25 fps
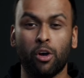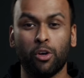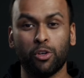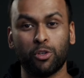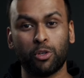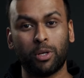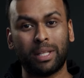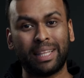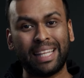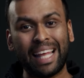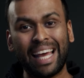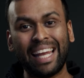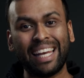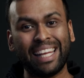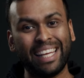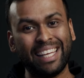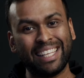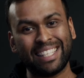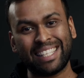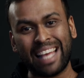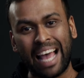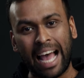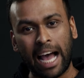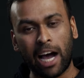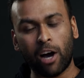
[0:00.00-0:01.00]
So that
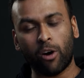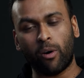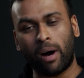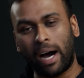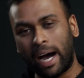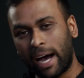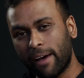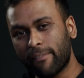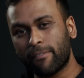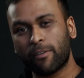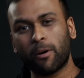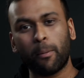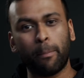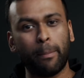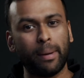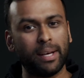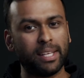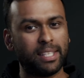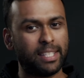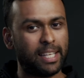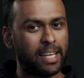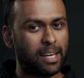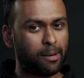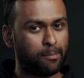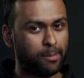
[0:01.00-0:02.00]
is how I've got my
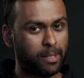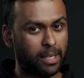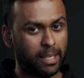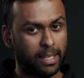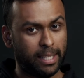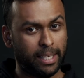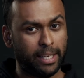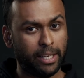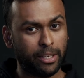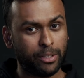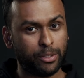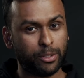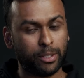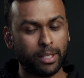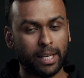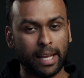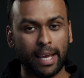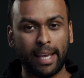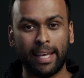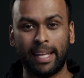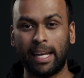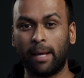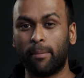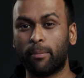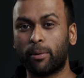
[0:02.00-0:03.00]
setup done here
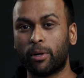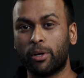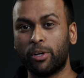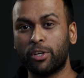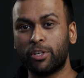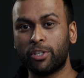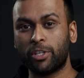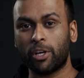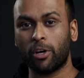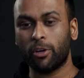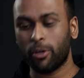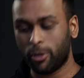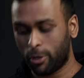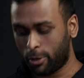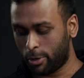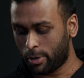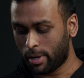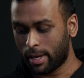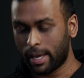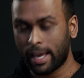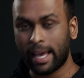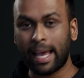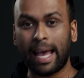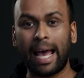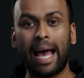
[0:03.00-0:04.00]
today and I'm going to show you
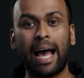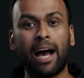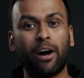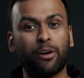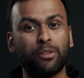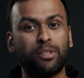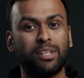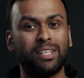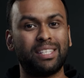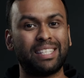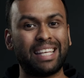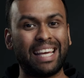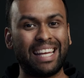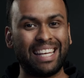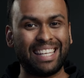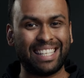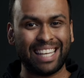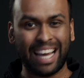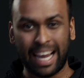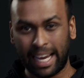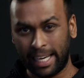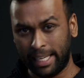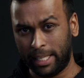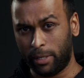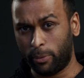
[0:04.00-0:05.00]
how this
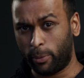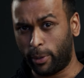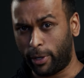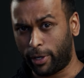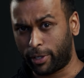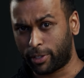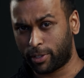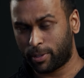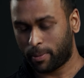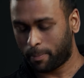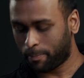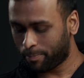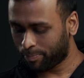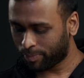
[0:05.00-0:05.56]
entirely works.